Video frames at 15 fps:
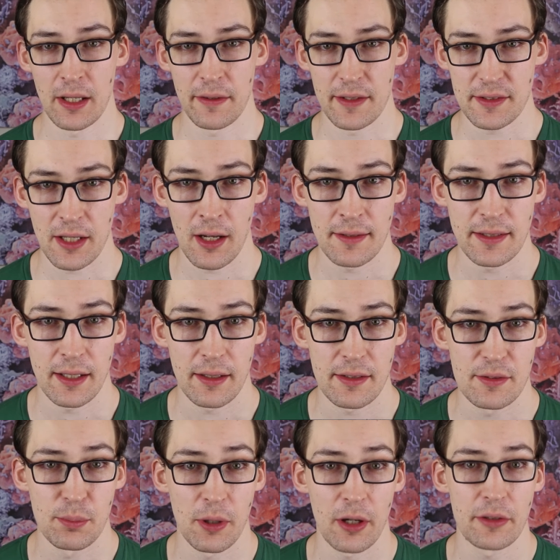This content
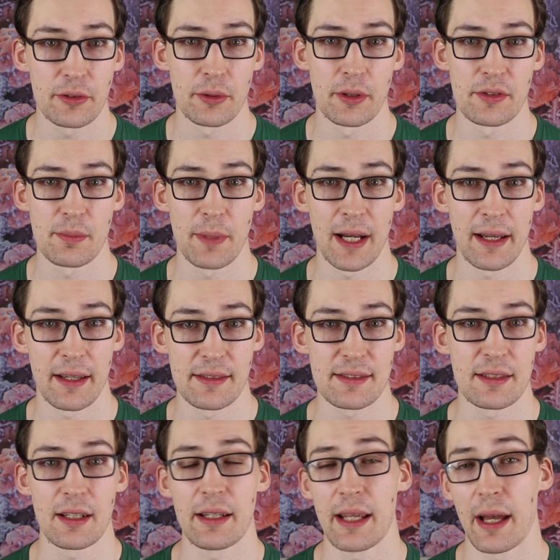is brought to us by a
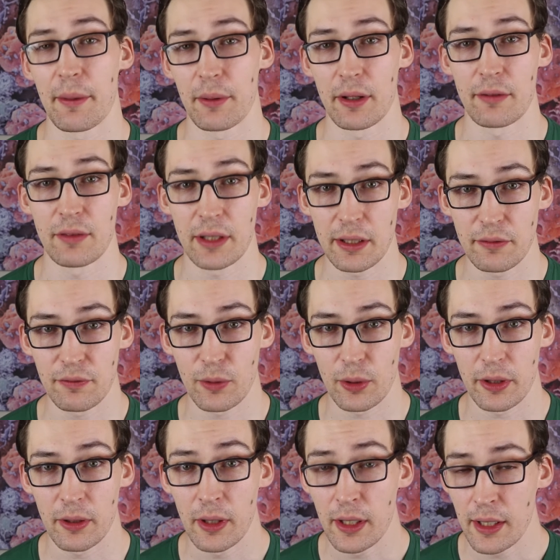study I will have linked
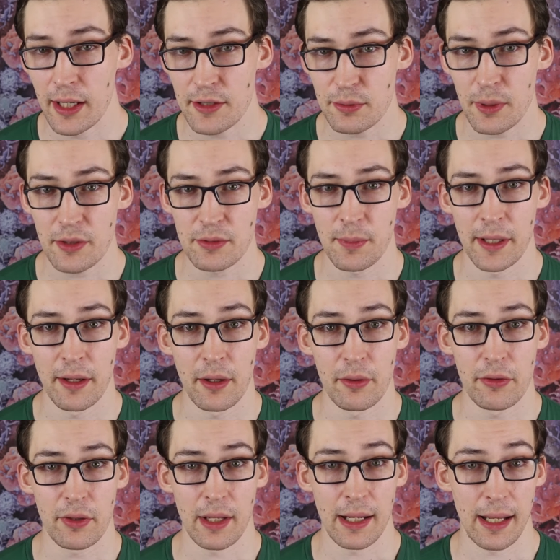for you, as well as my
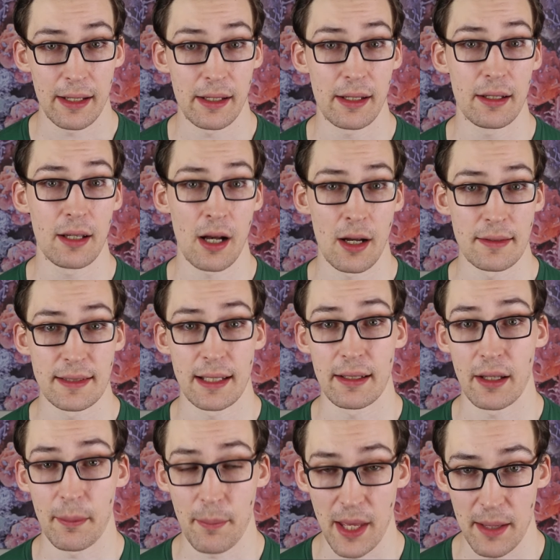notes and any
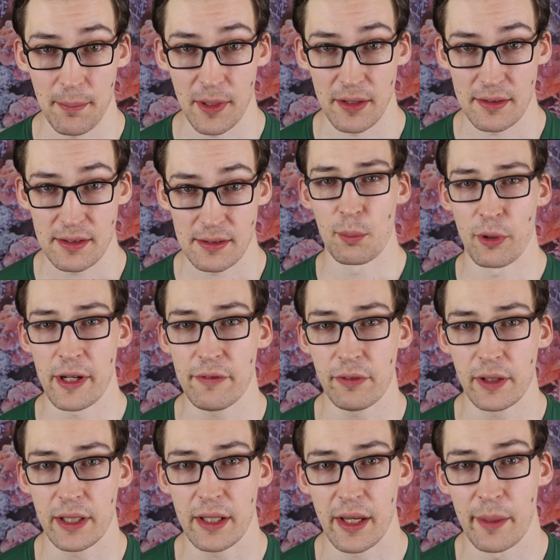content amendments.
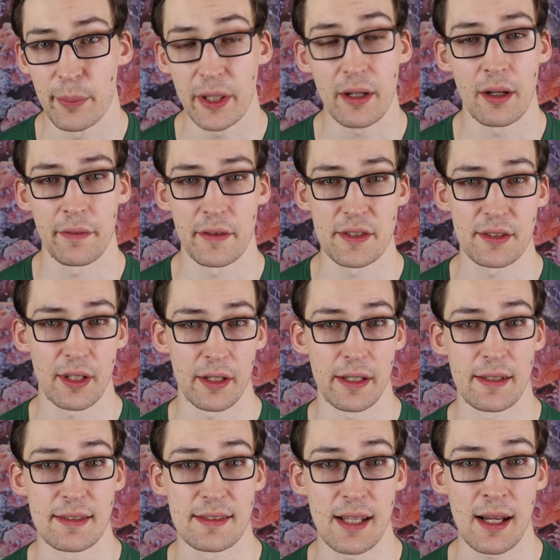Briefly, a bit on the
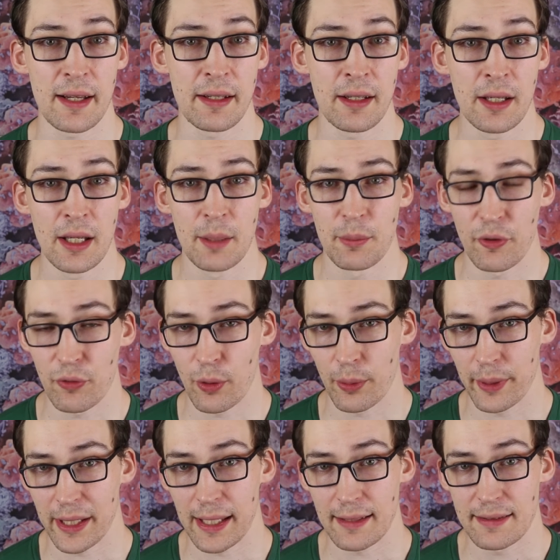study design
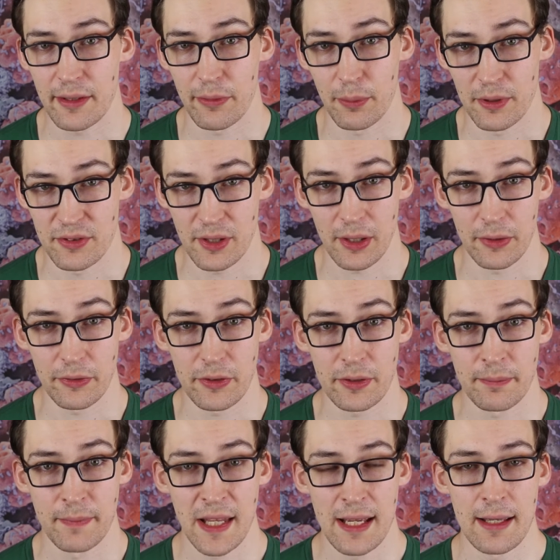before we get to the
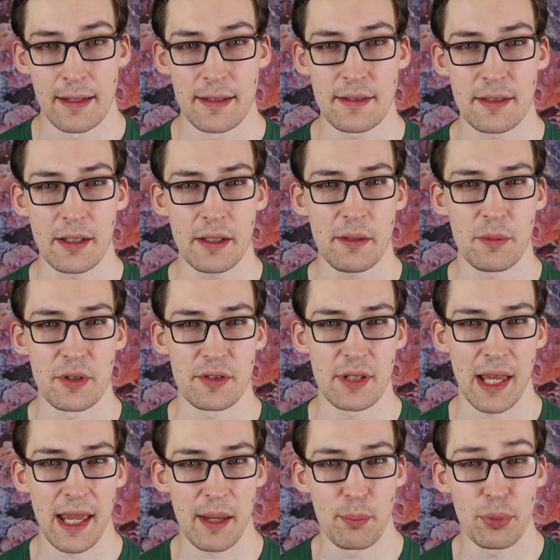results. The study
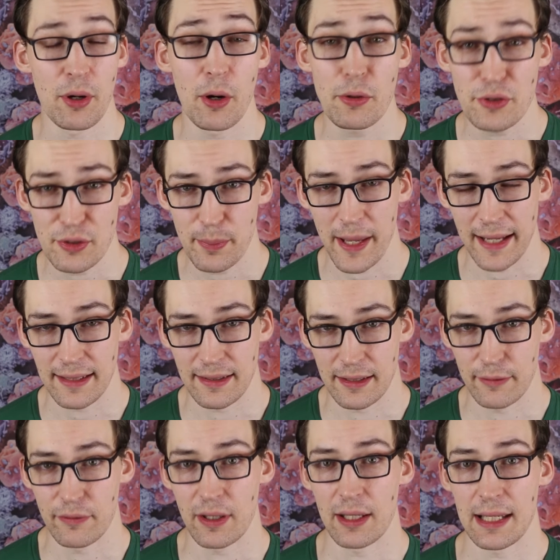was a
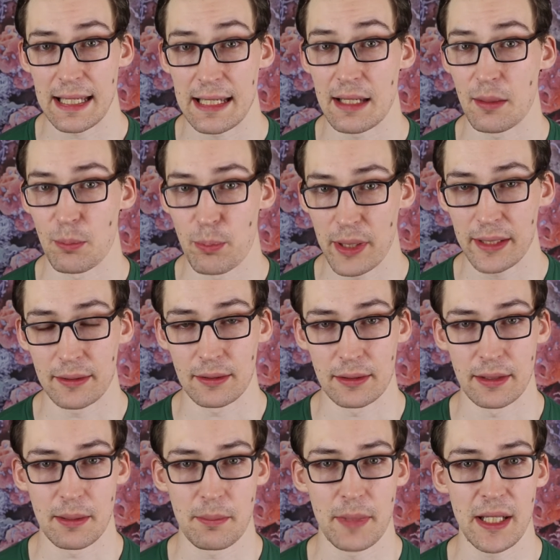prospective in
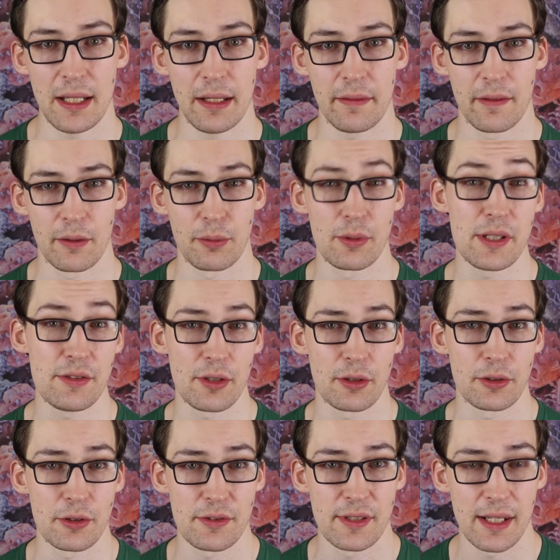build, meaning the
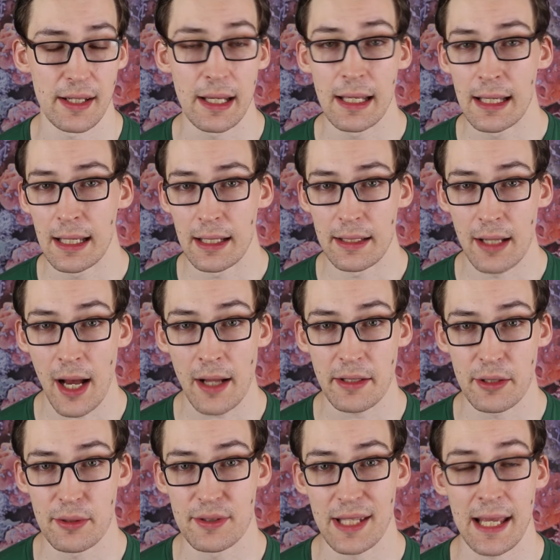researchers did
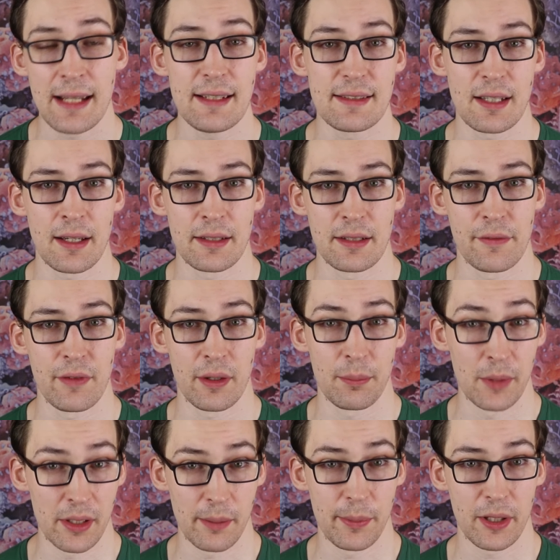not use any
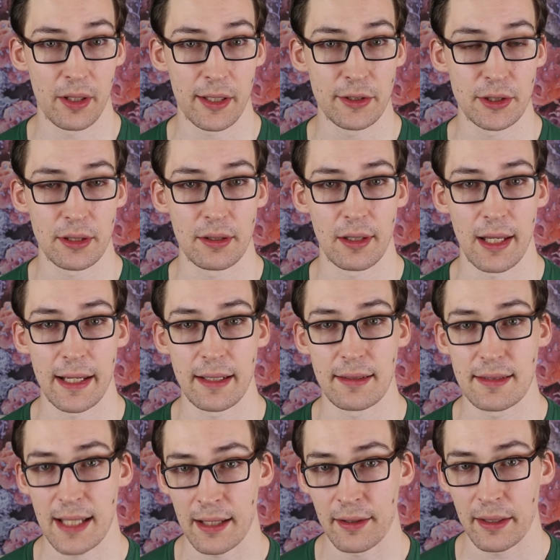scientific manipulation
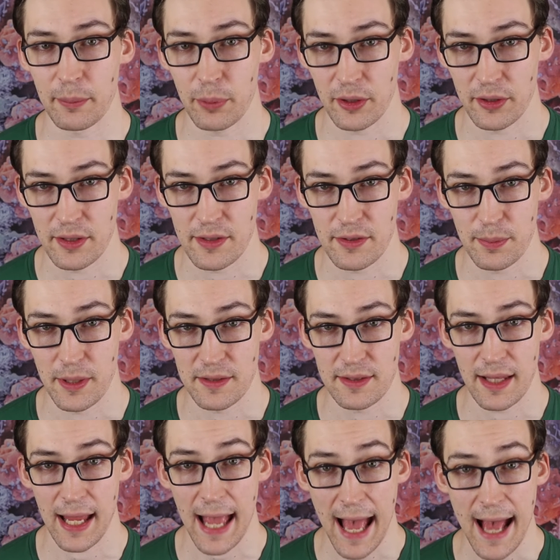like telling participants
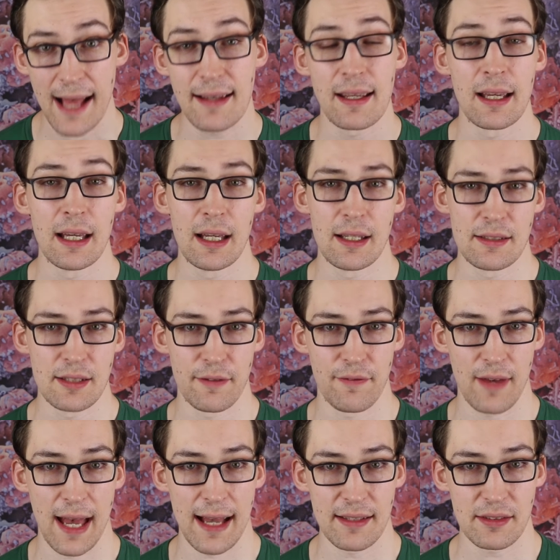they had to
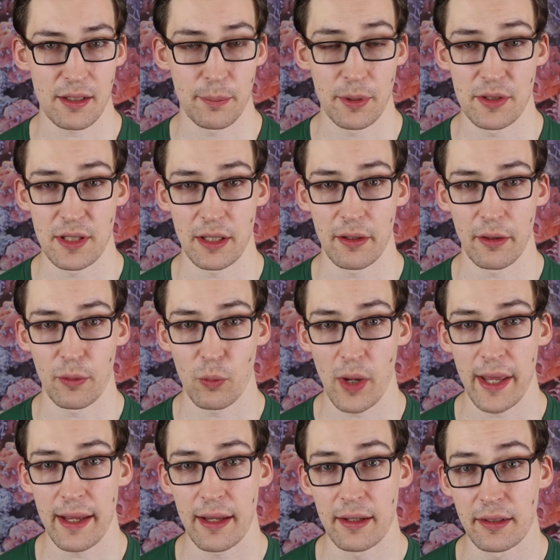fast a particular
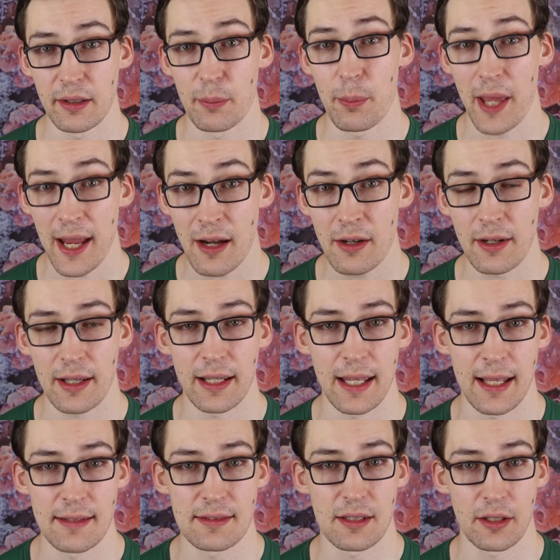way and compared
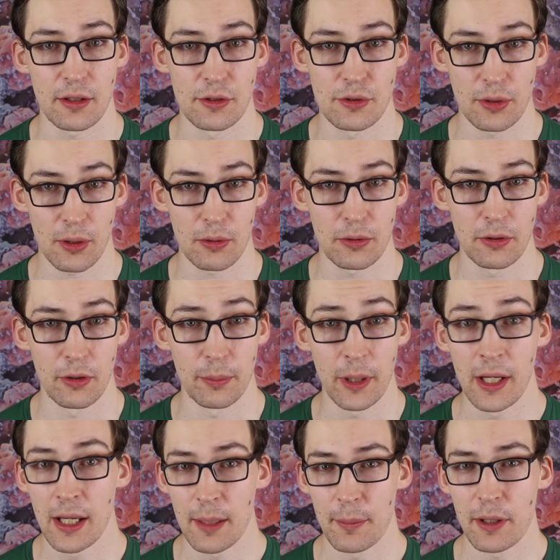against a control group,
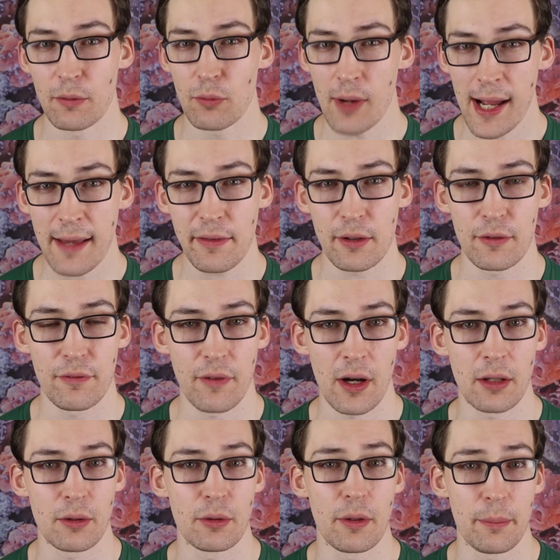but rather
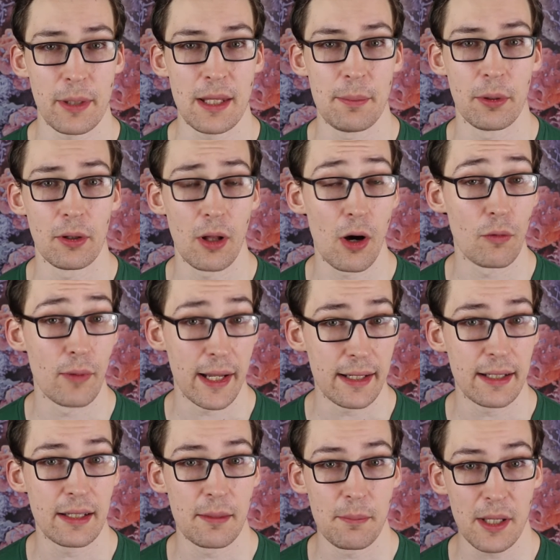followed people
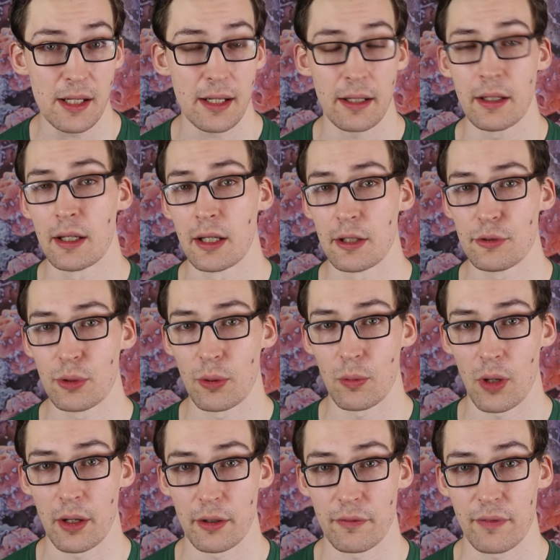already committing to a
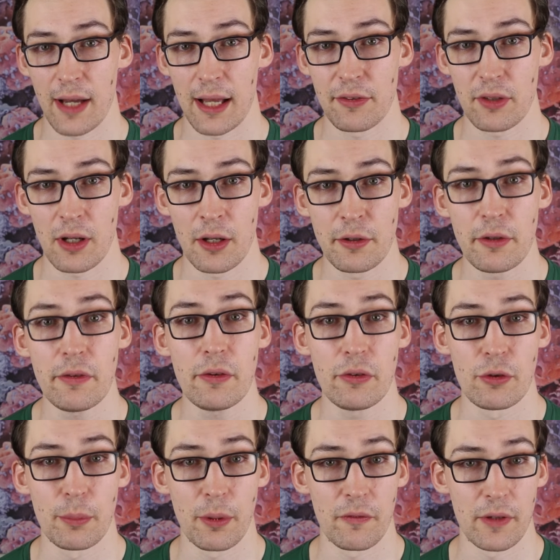water fast under the
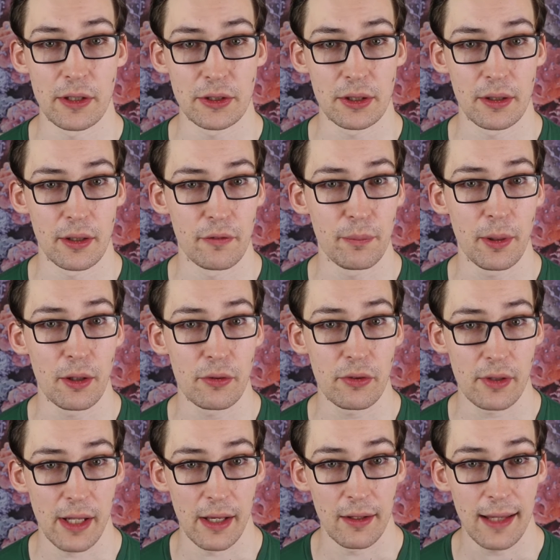supervision of
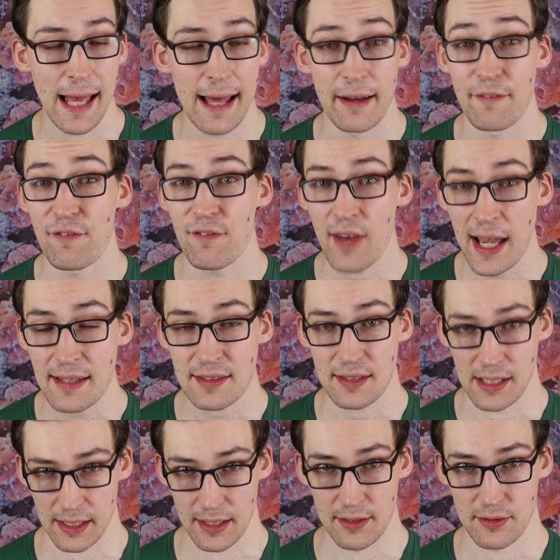personnel at a
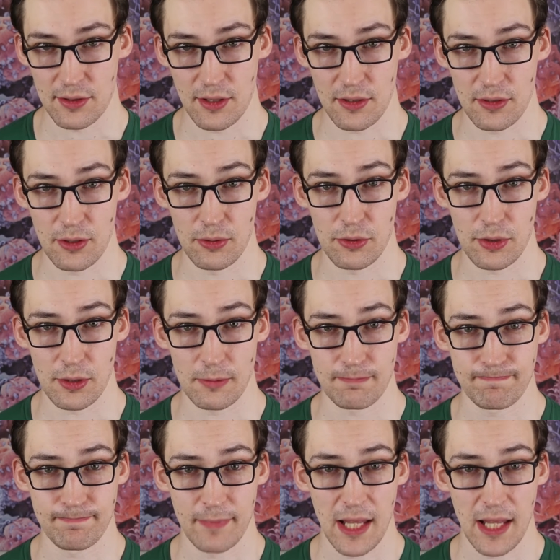fasting institution.